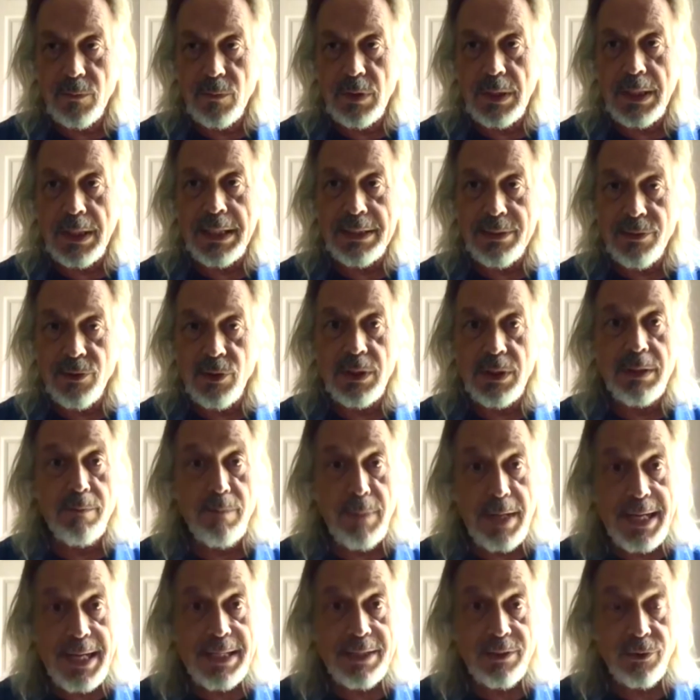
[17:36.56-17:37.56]
Tai Chi
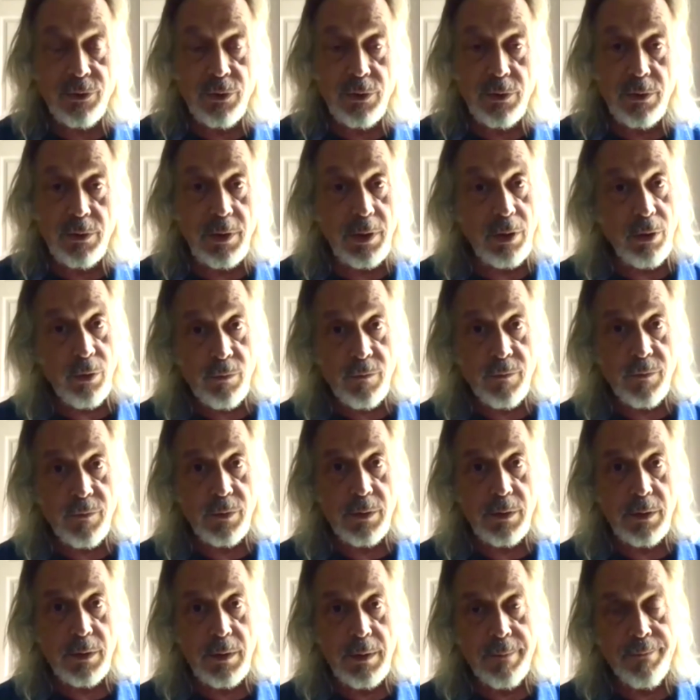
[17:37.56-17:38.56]
master
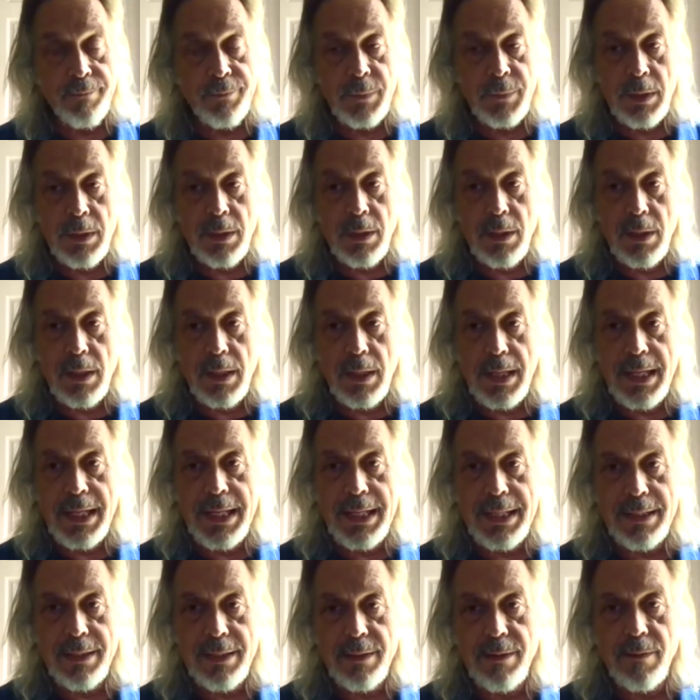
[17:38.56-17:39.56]
over,
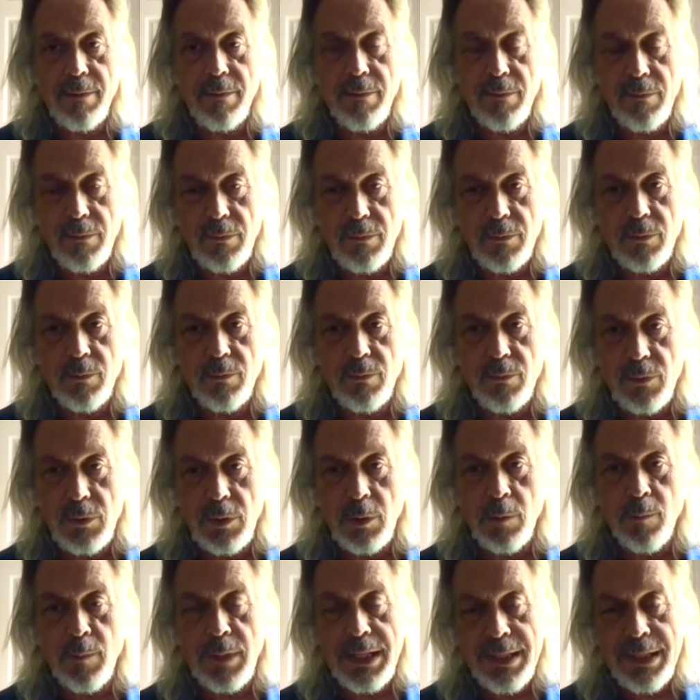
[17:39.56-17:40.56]
and
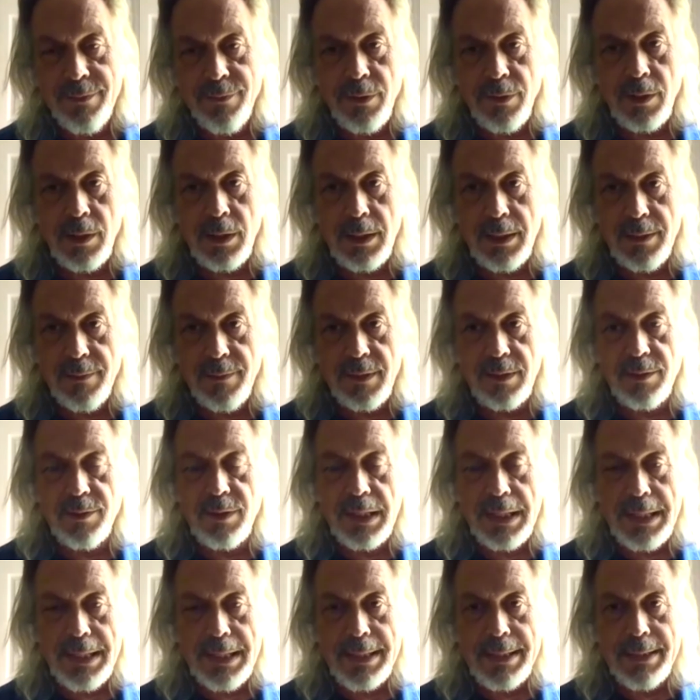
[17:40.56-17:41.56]
so my thought at the
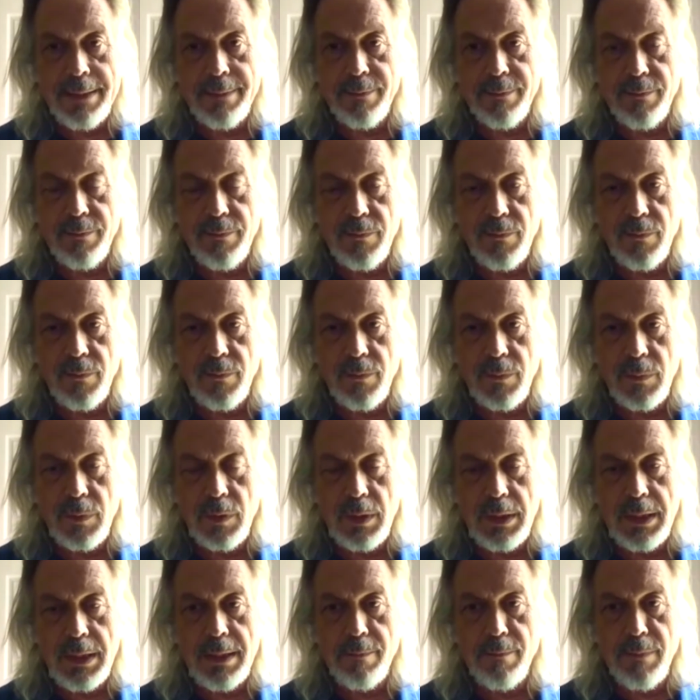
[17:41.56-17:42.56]
time
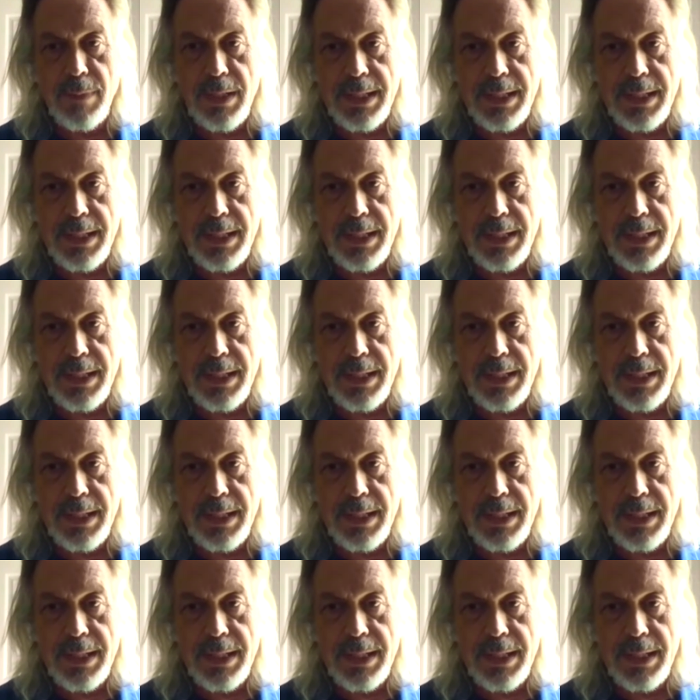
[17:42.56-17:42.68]
in